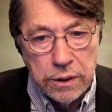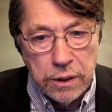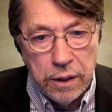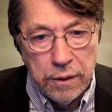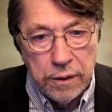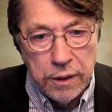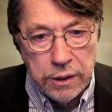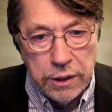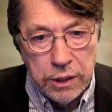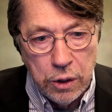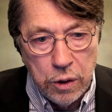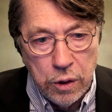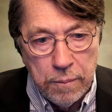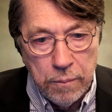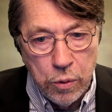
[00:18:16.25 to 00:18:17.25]
a
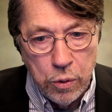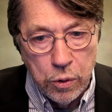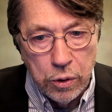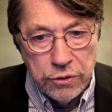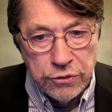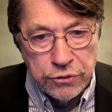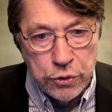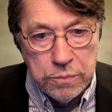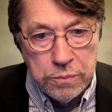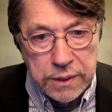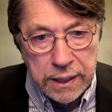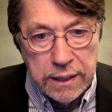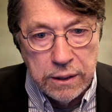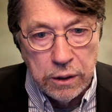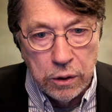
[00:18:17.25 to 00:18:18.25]
more zoomed
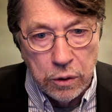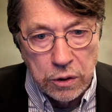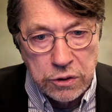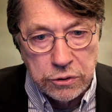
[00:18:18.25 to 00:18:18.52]
in look,